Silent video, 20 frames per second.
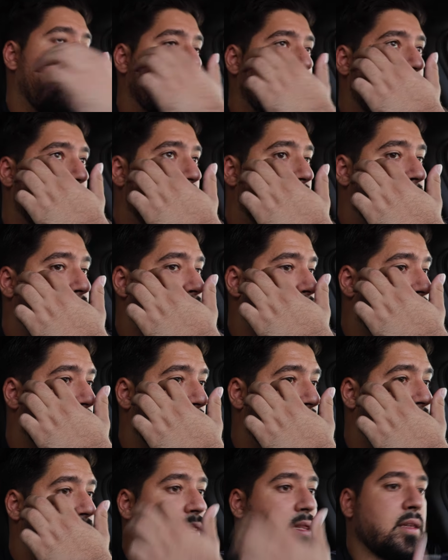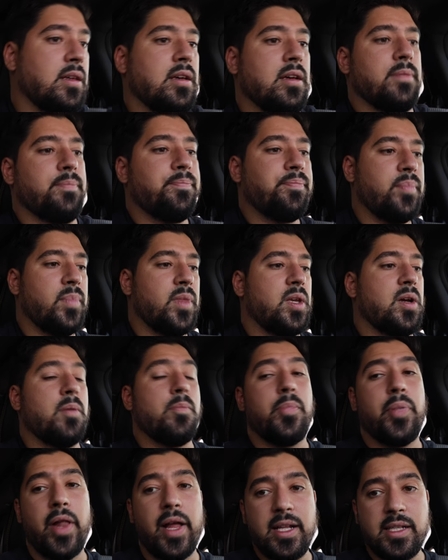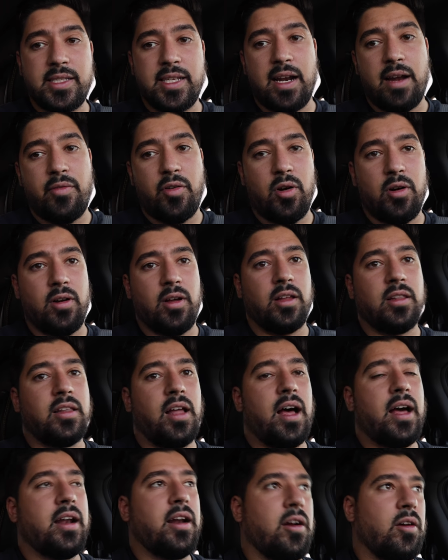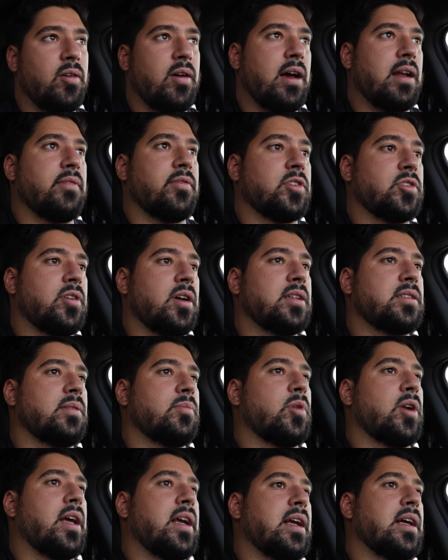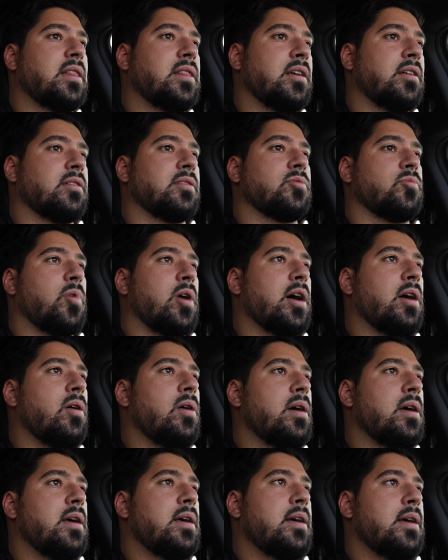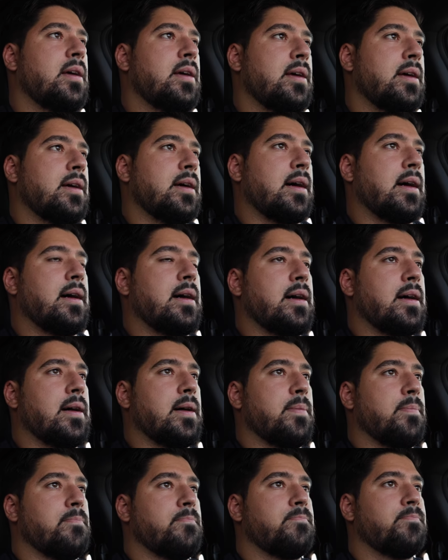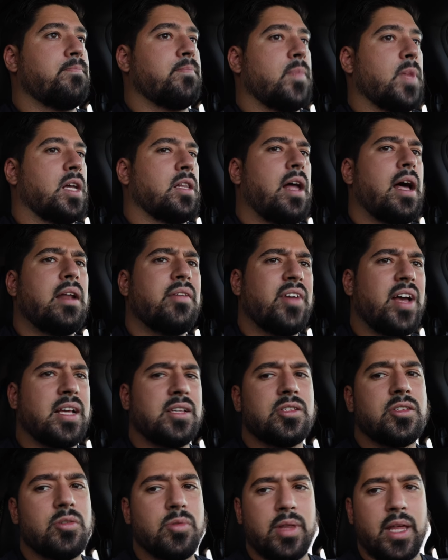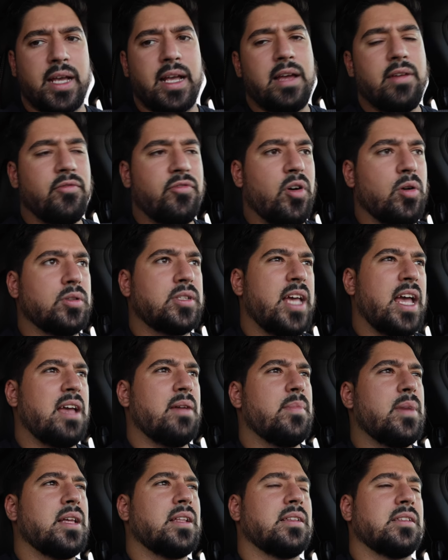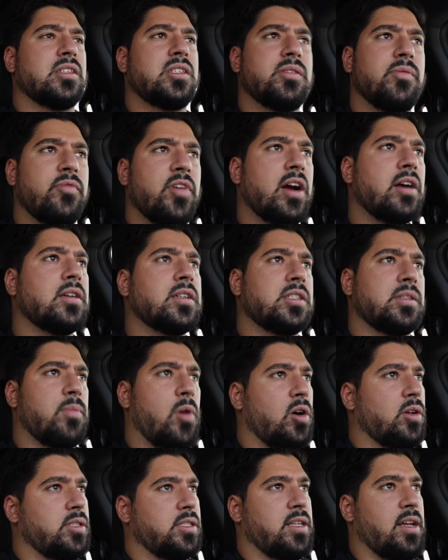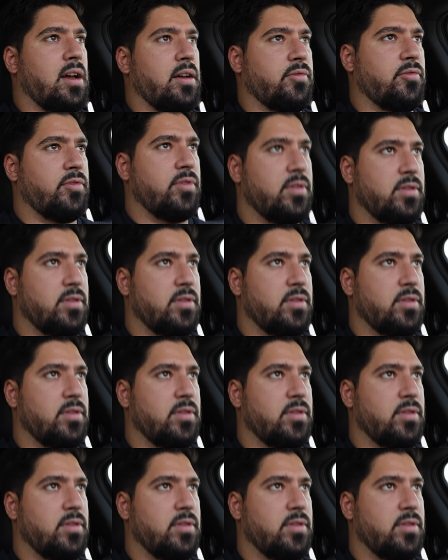I'll get into some of like the complaints that I've heard online and I'll kind of address them when I get there as well. Um, a lot of it has to do with like infotainment and very small stuff.